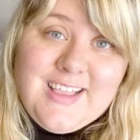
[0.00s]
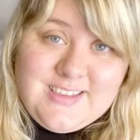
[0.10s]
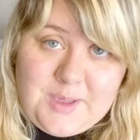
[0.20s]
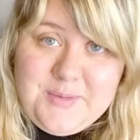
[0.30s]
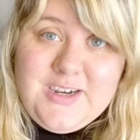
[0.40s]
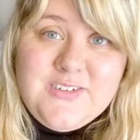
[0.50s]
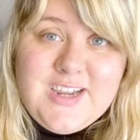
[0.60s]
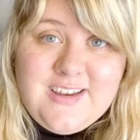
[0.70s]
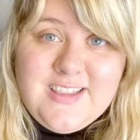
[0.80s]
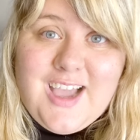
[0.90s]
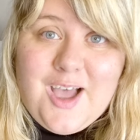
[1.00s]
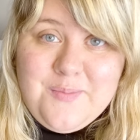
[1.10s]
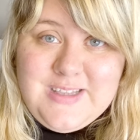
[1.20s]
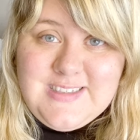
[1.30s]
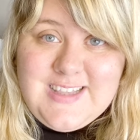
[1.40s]
Let me know down in the
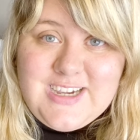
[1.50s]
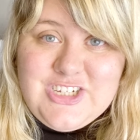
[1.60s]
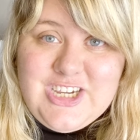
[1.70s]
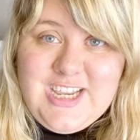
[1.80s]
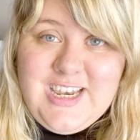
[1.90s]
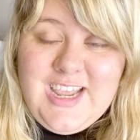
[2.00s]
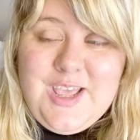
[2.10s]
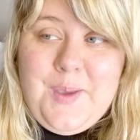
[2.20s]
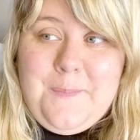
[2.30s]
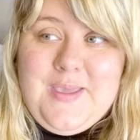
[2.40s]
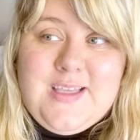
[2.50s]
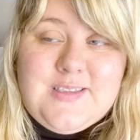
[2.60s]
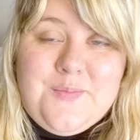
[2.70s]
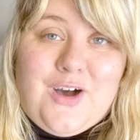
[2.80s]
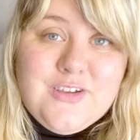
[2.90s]
comments section, because
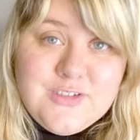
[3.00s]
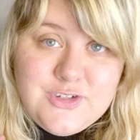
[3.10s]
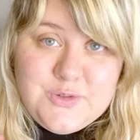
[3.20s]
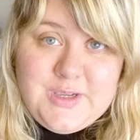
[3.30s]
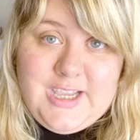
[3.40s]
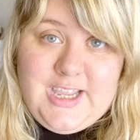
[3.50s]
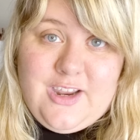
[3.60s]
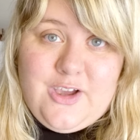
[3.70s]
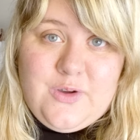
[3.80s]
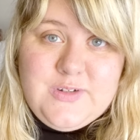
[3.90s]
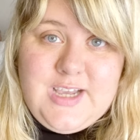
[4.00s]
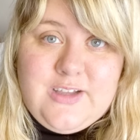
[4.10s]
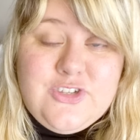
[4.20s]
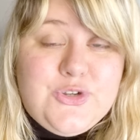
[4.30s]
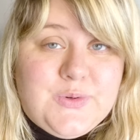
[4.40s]
I'm also doing
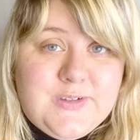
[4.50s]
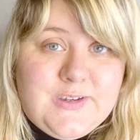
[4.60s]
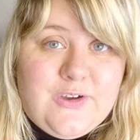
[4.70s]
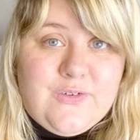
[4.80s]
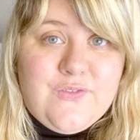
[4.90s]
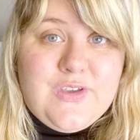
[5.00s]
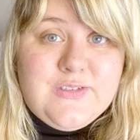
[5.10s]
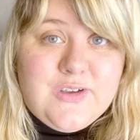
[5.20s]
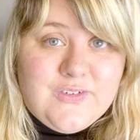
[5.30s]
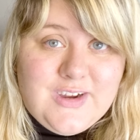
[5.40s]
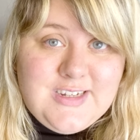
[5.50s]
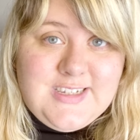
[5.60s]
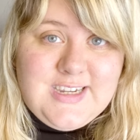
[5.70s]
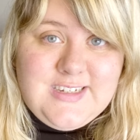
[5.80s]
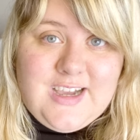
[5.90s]
hotel tours and overviews over on
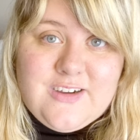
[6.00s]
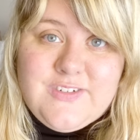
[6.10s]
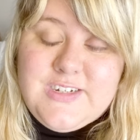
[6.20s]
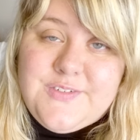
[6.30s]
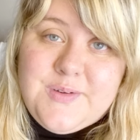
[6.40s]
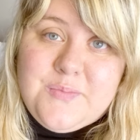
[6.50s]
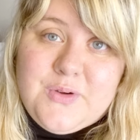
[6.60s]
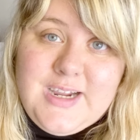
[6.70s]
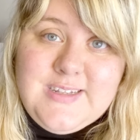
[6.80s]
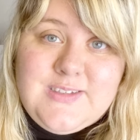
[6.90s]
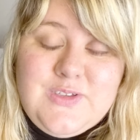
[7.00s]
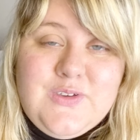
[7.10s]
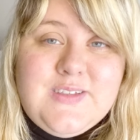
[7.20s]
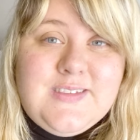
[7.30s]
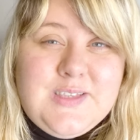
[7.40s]
TikTok for different brands, so you
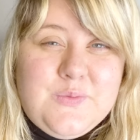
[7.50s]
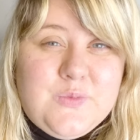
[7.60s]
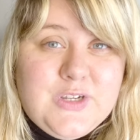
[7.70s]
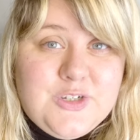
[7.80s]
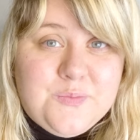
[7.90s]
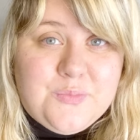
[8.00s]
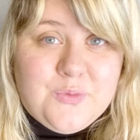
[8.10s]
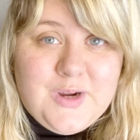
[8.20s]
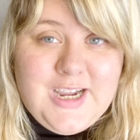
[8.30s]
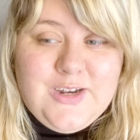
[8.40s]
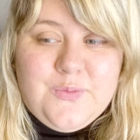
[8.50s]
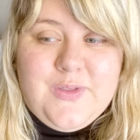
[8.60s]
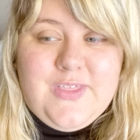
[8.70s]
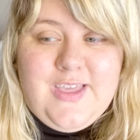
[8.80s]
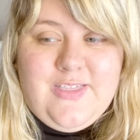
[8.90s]
can see which brand
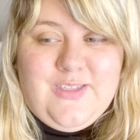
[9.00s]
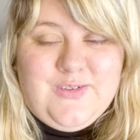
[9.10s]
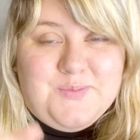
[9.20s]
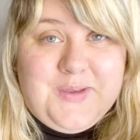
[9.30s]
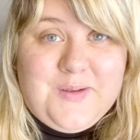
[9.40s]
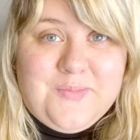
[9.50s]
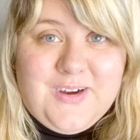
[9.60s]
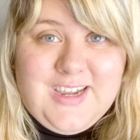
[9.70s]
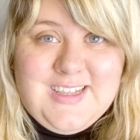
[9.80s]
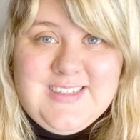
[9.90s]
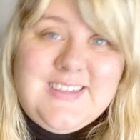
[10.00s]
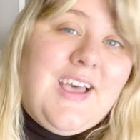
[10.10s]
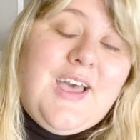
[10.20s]
within those big brands